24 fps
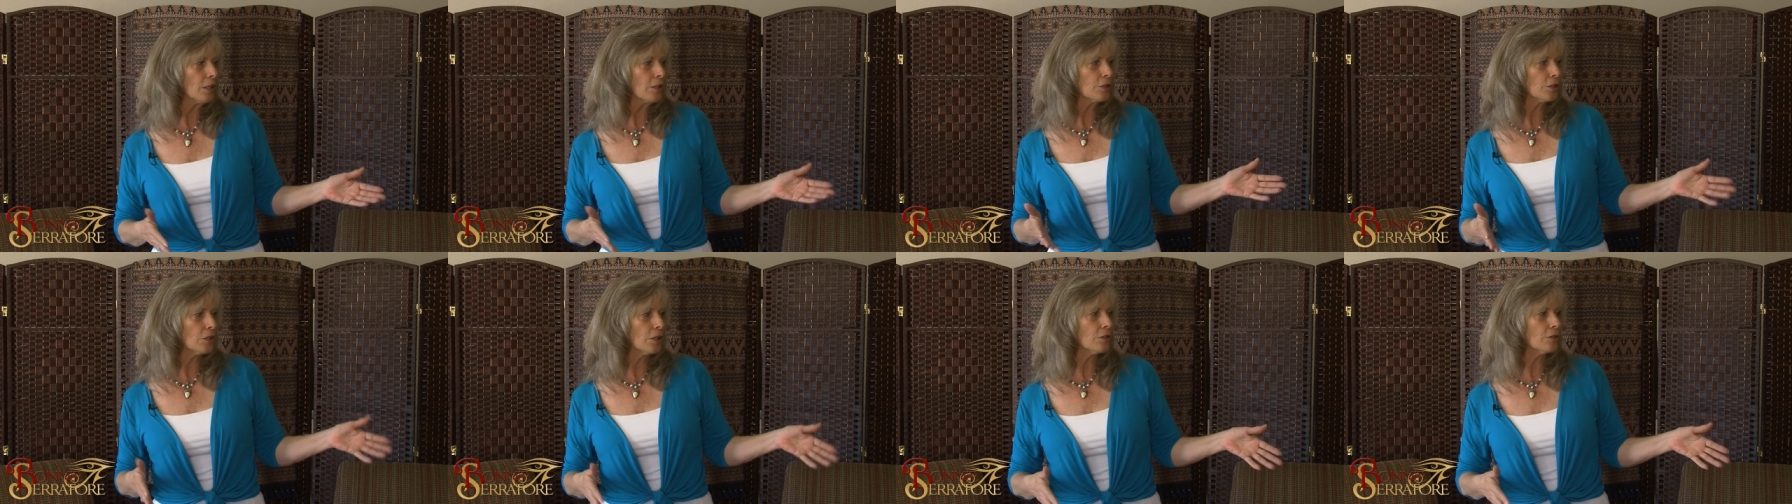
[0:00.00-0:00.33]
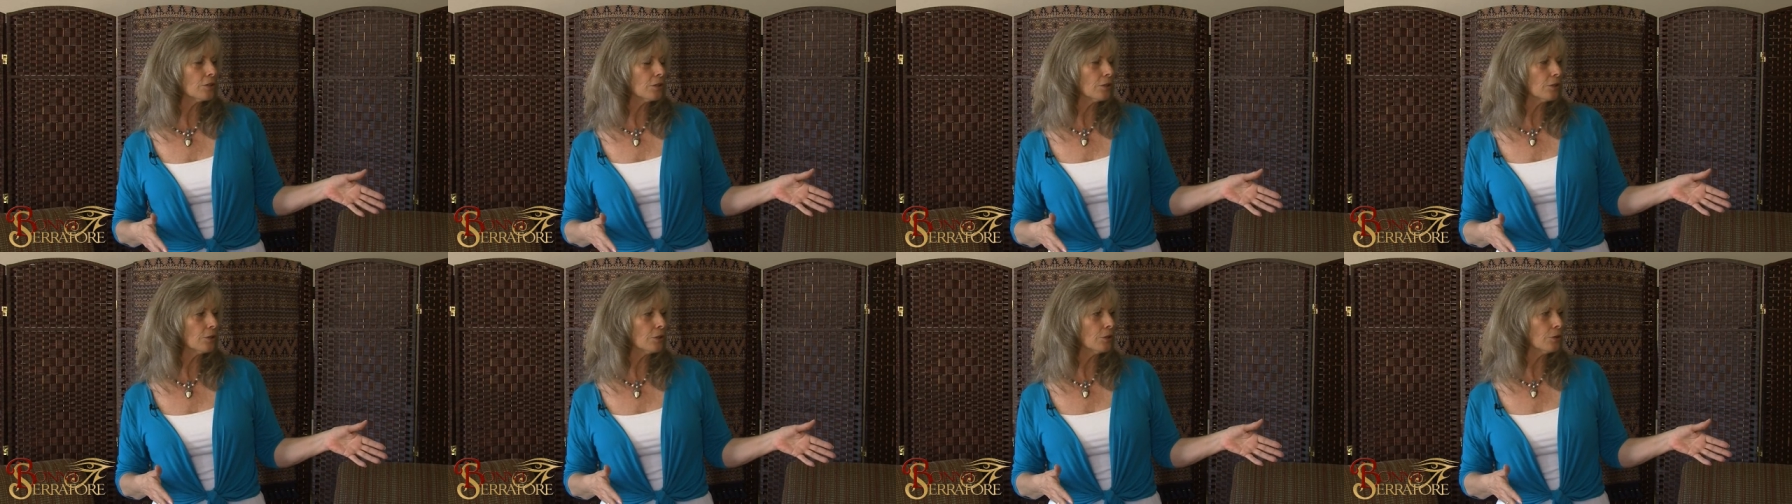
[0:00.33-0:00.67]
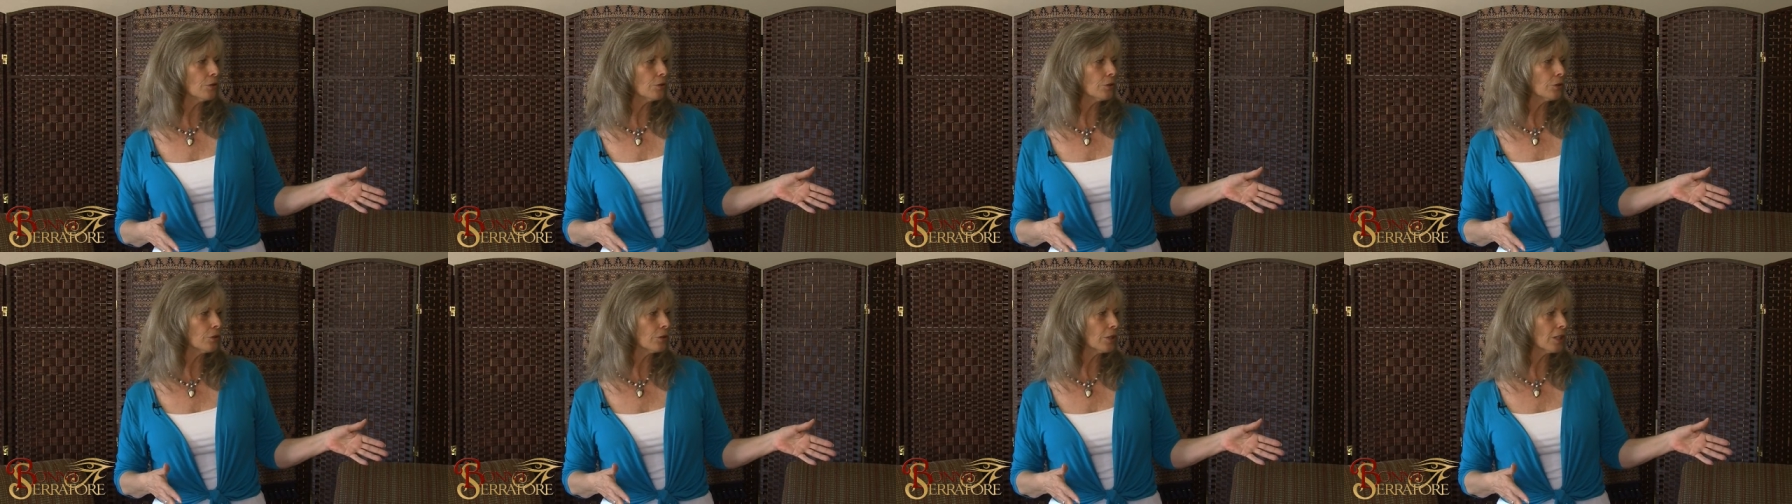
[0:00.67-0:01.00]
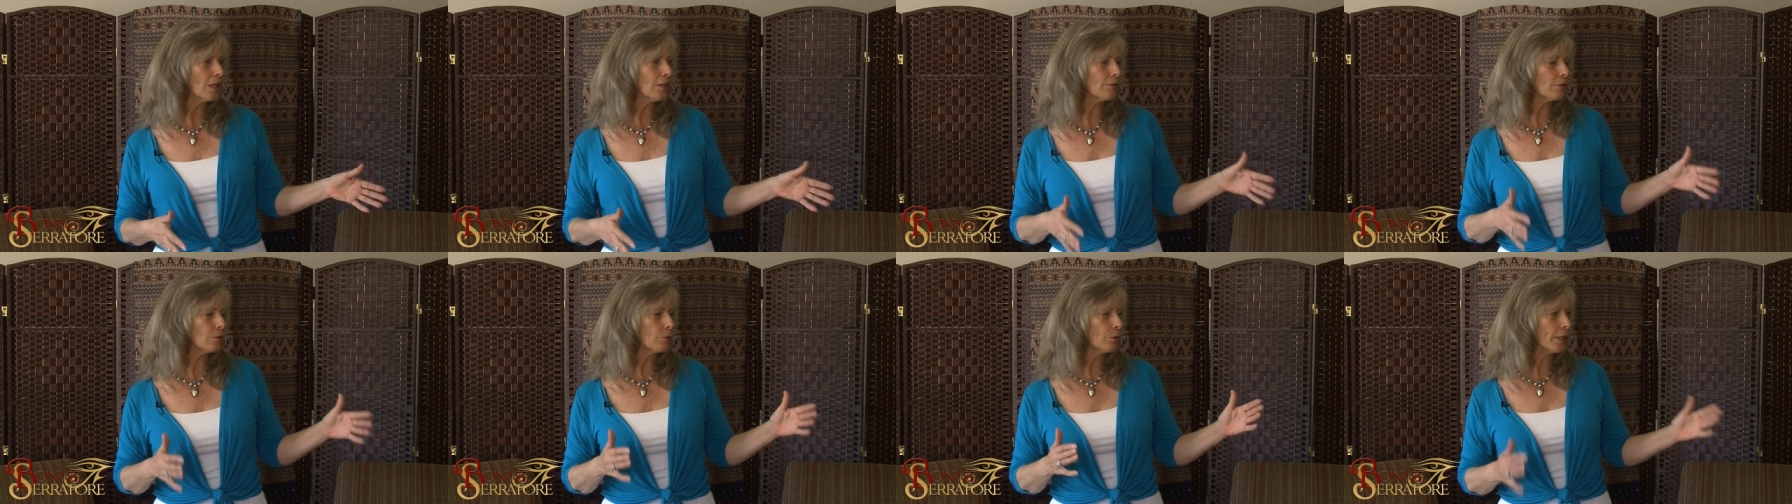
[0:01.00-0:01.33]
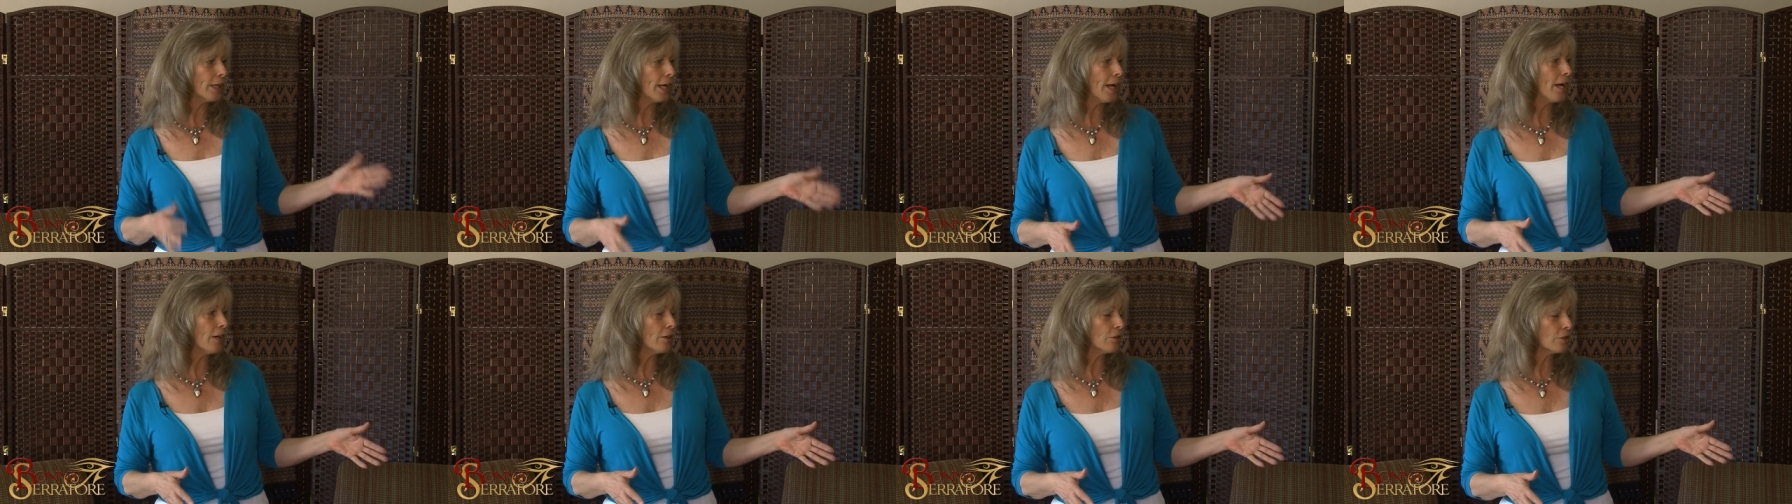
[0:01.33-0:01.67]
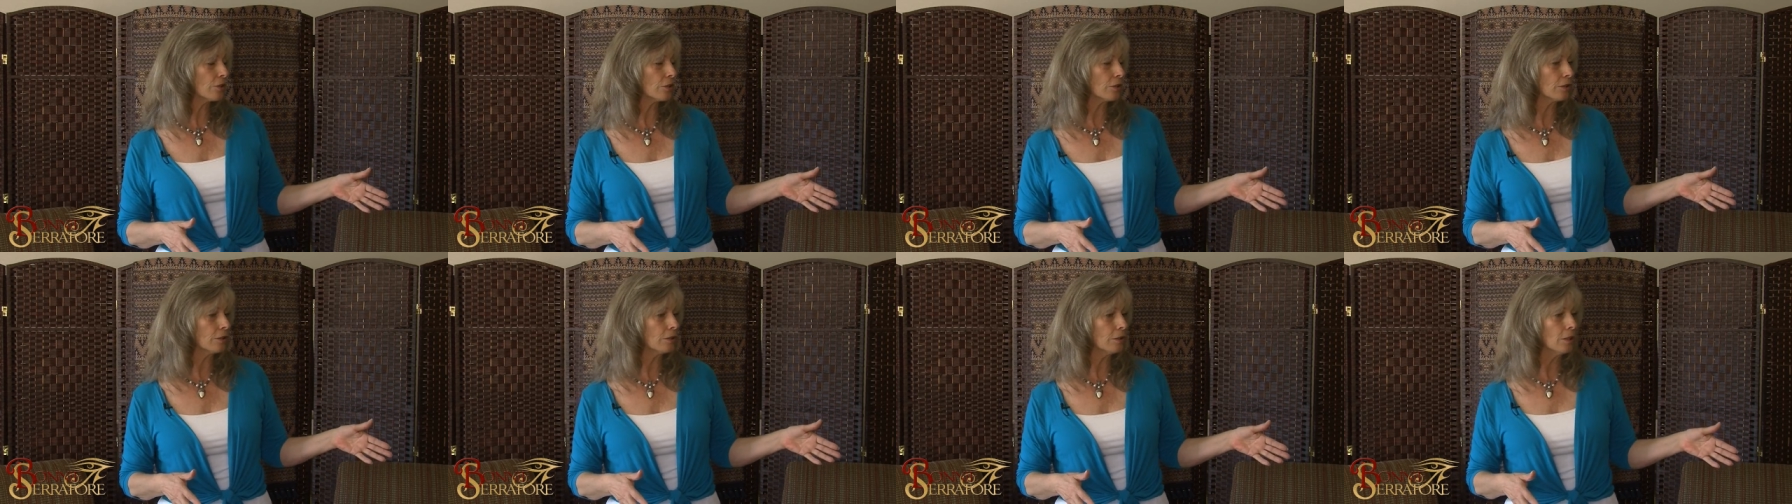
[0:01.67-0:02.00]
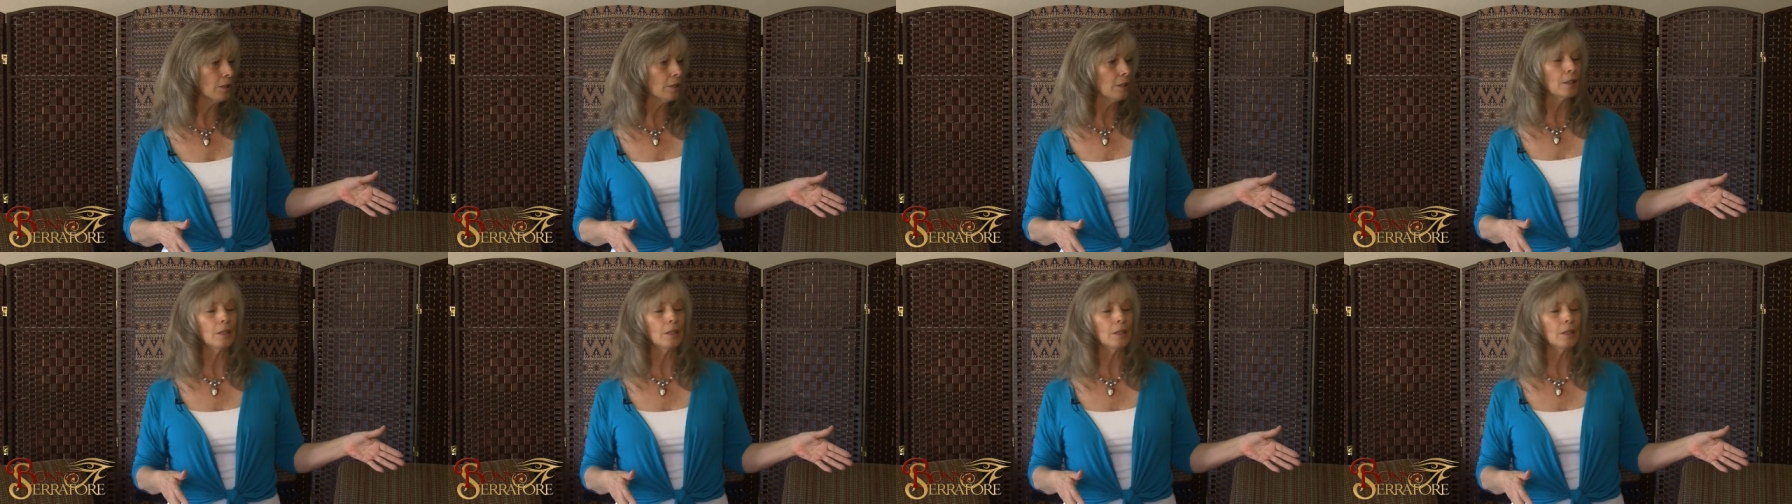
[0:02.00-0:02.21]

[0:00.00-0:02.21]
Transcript: judging you and you're going to have a reaction.